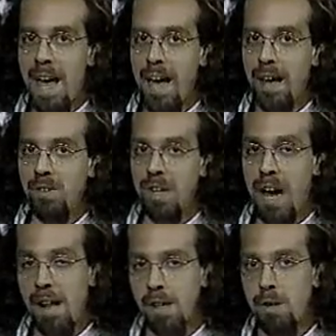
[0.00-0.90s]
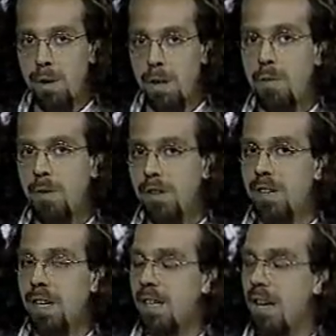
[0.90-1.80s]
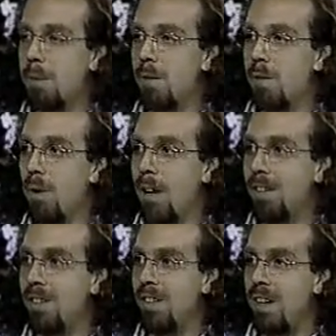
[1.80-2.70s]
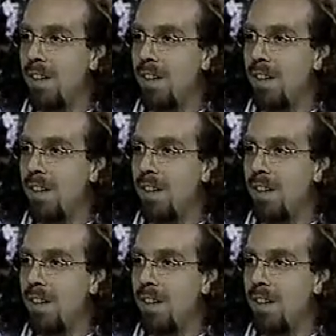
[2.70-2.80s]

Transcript: as an allegory for the second coming of Christ.